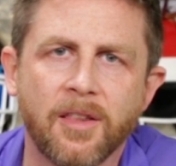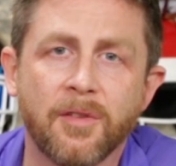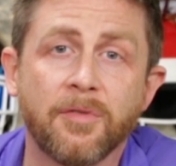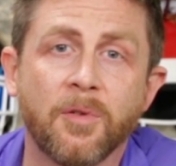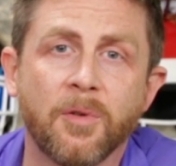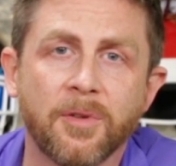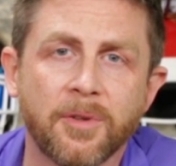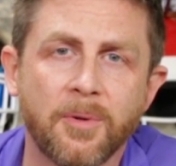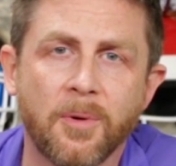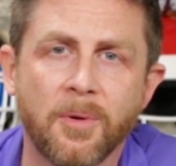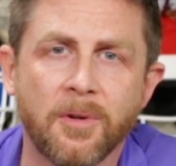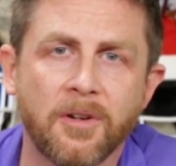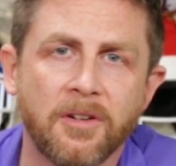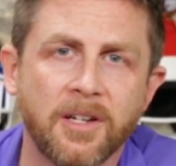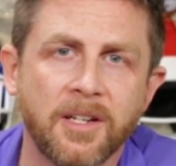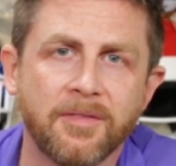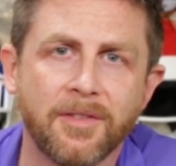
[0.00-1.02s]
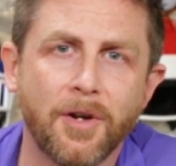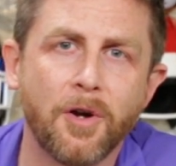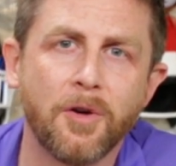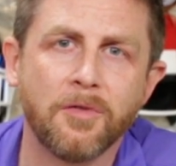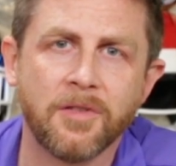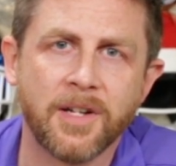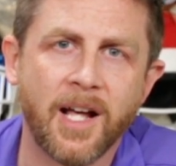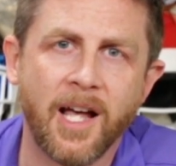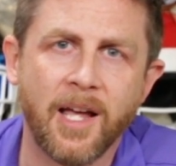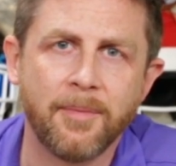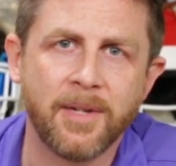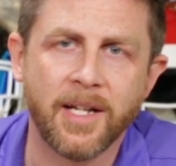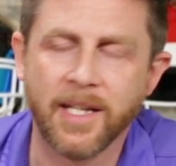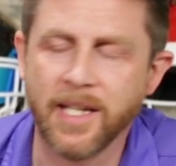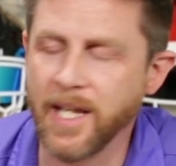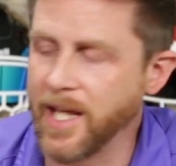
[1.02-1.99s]
the fourth quarter or even overtime
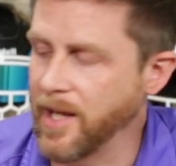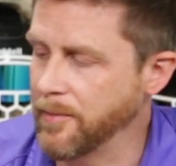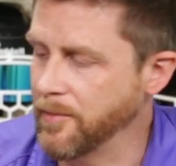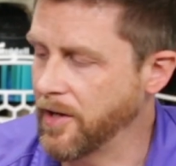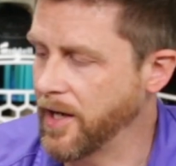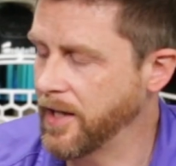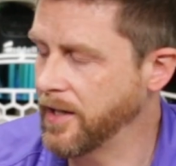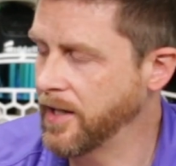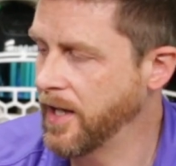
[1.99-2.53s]
in a game, right?